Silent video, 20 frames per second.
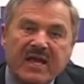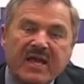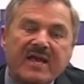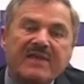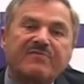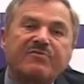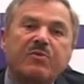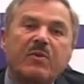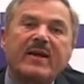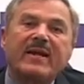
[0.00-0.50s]

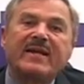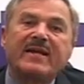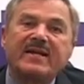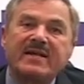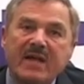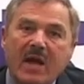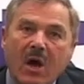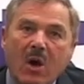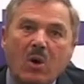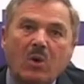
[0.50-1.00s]
If we'd
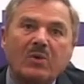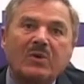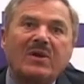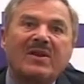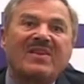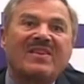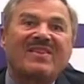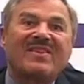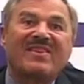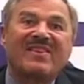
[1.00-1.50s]

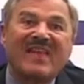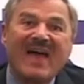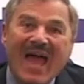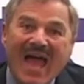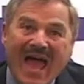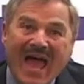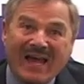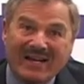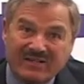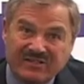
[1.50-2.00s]
known
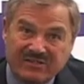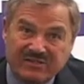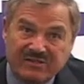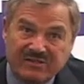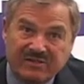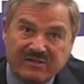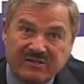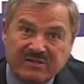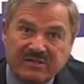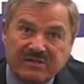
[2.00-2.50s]
that
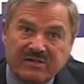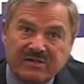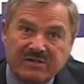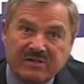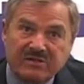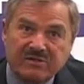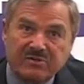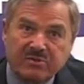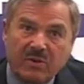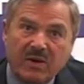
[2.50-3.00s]

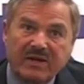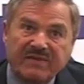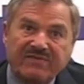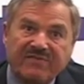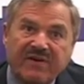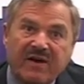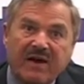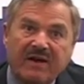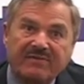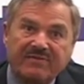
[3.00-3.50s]

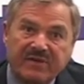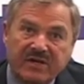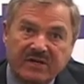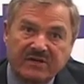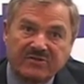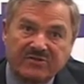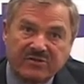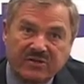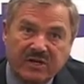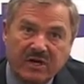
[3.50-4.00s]
25
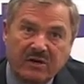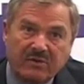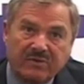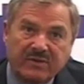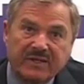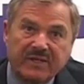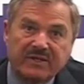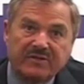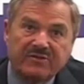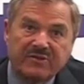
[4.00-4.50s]
years ago
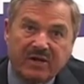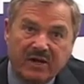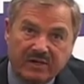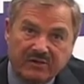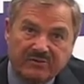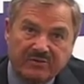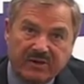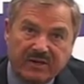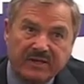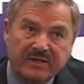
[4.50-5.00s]
in this
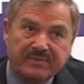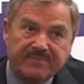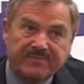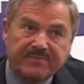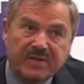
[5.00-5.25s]
country,